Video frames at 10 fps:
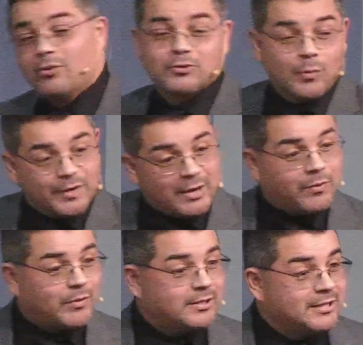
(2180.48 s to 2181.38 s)
And so that's what
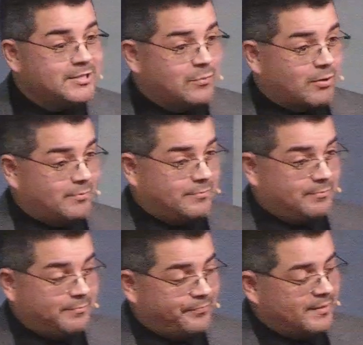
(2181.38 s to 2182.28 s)
we did. We went to Disney World.
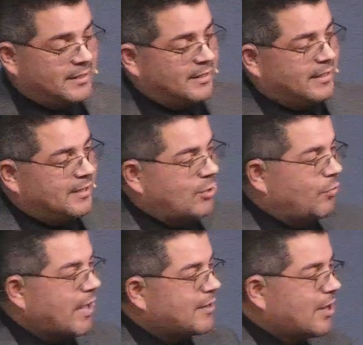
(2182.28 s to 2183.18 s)

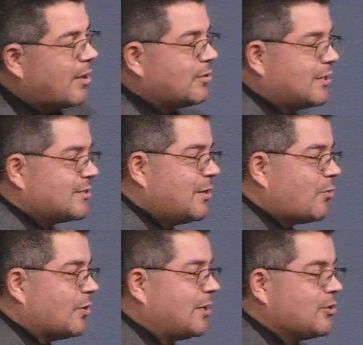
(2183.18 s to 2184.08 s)
You know, we had gone to
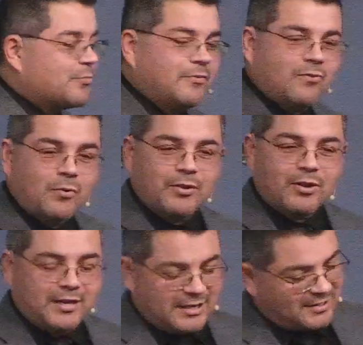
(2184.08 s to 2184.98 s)
Disney World years
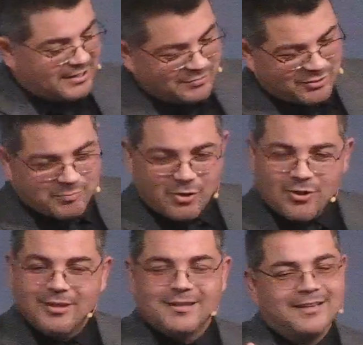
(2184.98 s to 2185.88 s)
before with our kids. The kids were
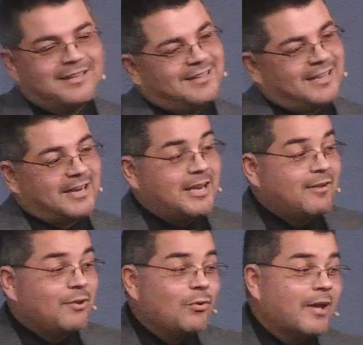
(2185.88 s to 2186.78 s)
small.
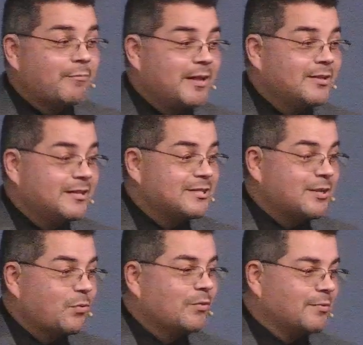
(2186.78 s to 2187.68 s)
And any of you have been to
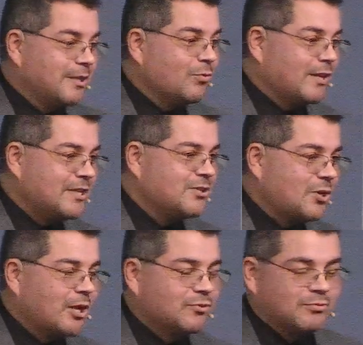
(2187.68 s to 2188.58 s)
Disney World with little
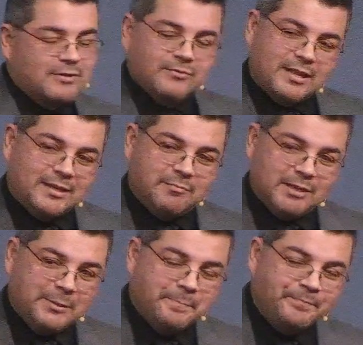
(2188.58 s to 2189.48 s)
kids, you know how stressful
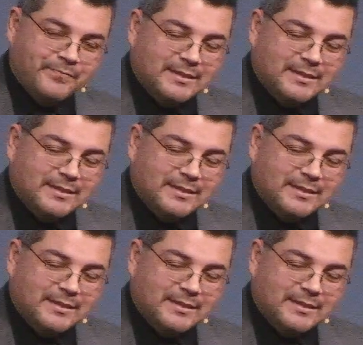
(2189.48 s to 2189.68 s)
that can be.